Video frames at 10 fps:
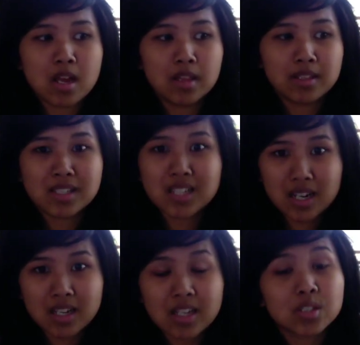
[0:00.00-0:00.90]
these
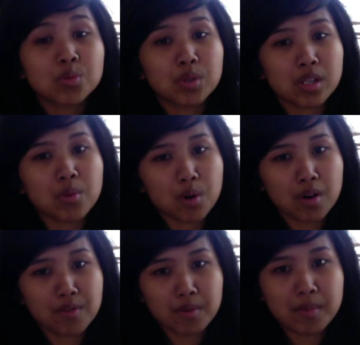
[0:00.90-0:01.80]
techniques really
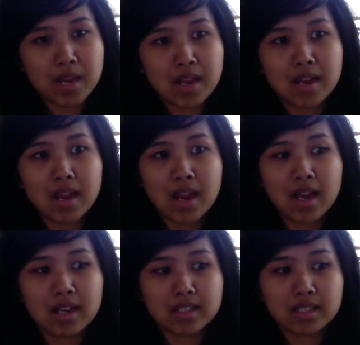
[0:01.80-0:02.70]
work for me
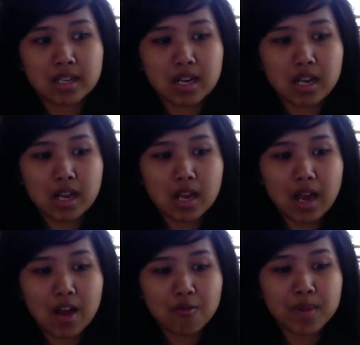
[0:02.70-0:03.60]
and
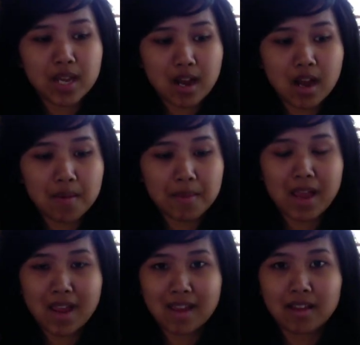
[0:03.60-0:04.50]
have become
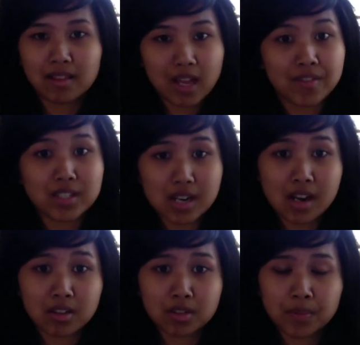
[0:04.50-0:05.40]
a
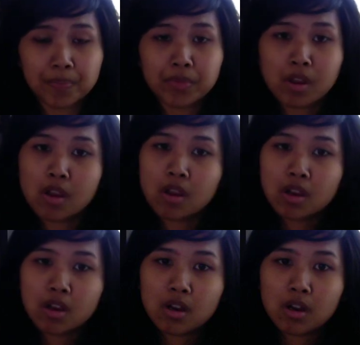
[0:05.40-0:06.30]
lifestyle
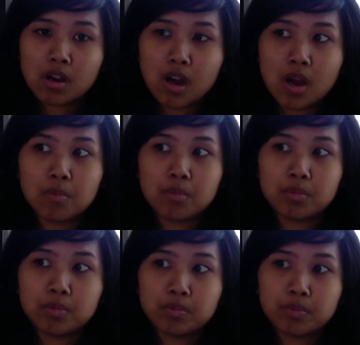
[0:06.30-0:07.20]
um,
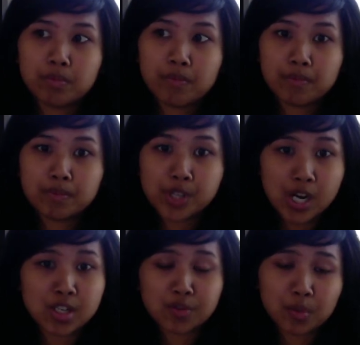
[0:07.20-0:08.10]

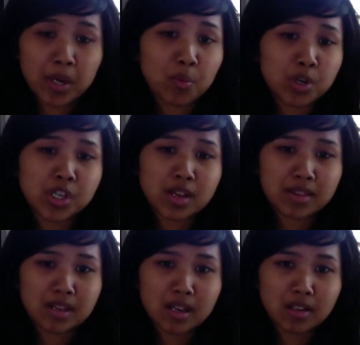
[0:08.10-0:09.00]
change for me, which I
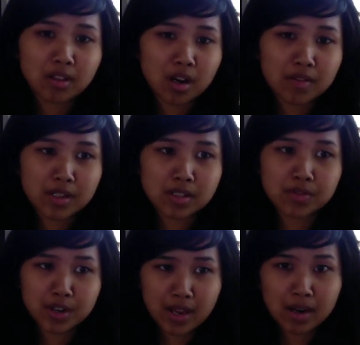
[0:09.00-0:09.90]
think a lot of us
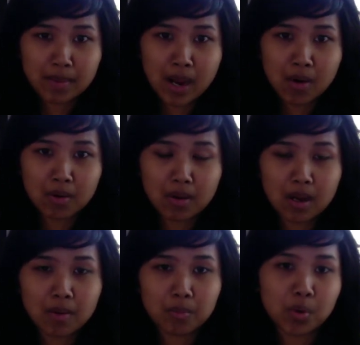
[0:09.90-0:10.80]
forget about.
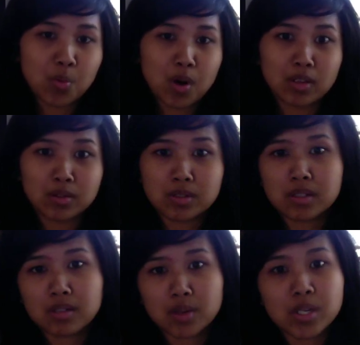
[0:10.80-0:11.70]
We want to lose,
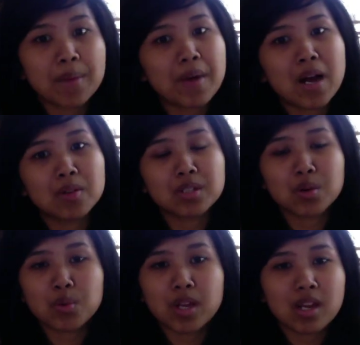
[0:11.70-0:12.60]
10 pounds in a
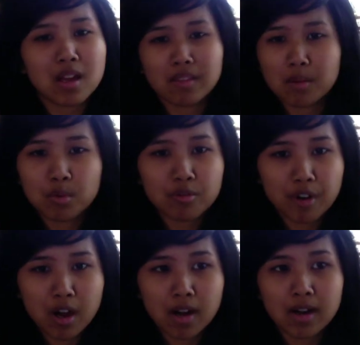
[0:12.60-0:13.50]
week and then move
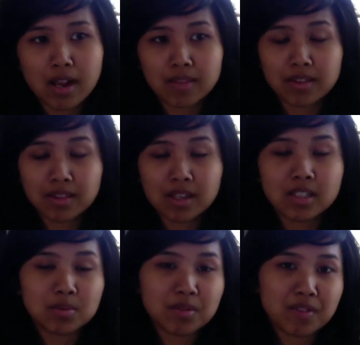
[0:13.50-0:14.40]
on. And the thing
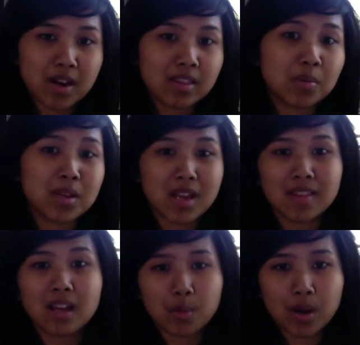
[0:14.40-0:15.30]
is, we find that we
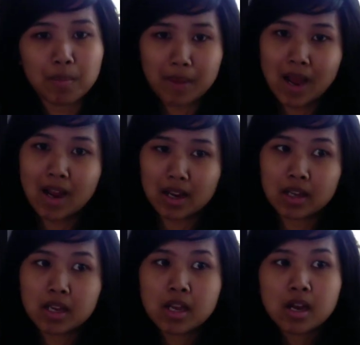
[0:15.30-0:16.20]
gain that weight back,
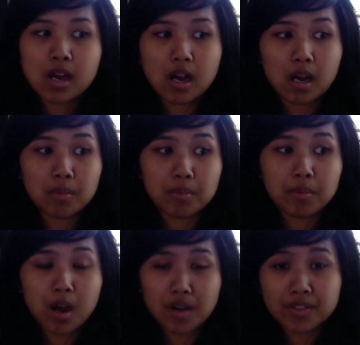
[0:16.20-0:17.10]

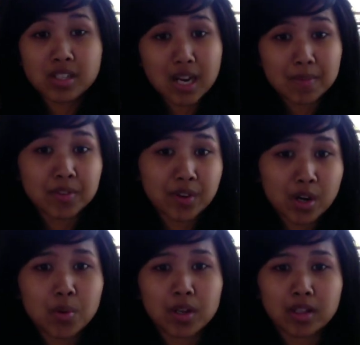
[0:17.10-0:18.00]
oftentimes very
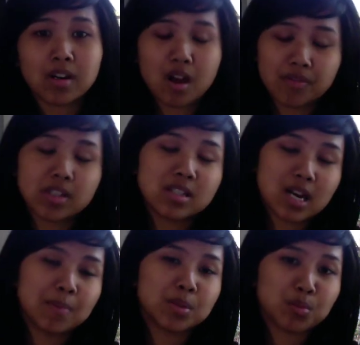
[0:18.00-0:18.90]
quickly, and
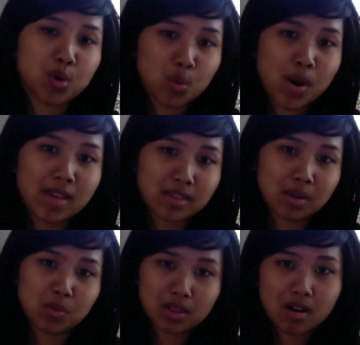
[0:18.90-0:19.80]
oftentimes more weight
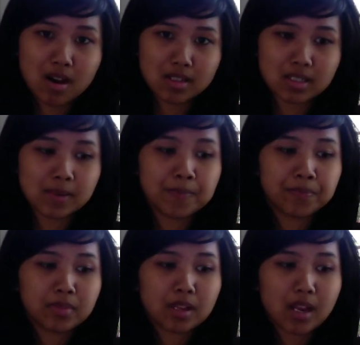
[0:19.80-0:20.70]
than we lost.
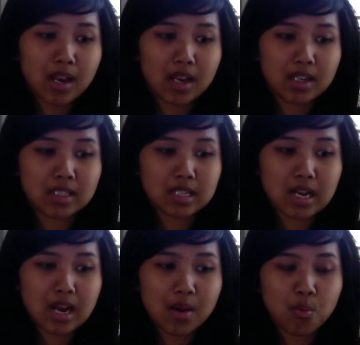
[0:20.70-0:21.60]
And
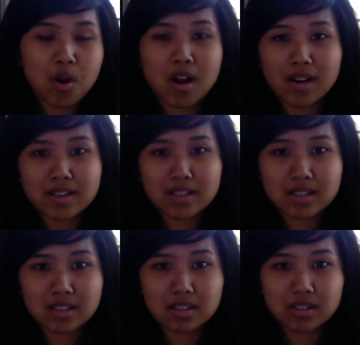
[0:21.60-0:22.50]
I want
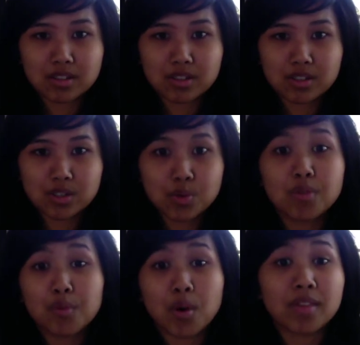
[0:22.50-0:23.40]
to
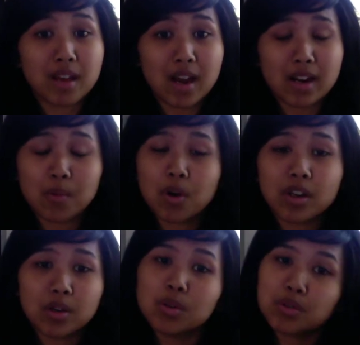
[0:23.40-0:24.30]
avoid that. I
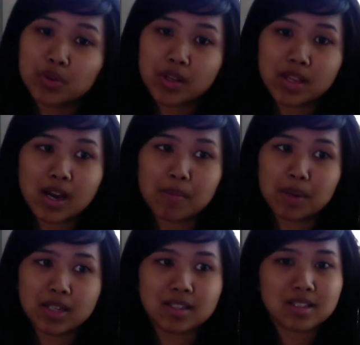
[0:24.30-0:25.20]
want you to avoid that
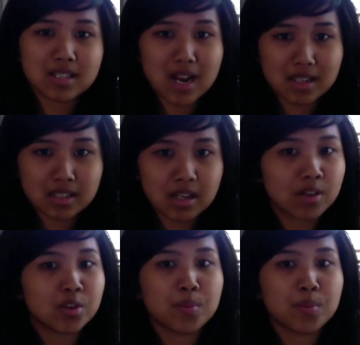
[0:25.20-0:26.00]
because it's taxing on your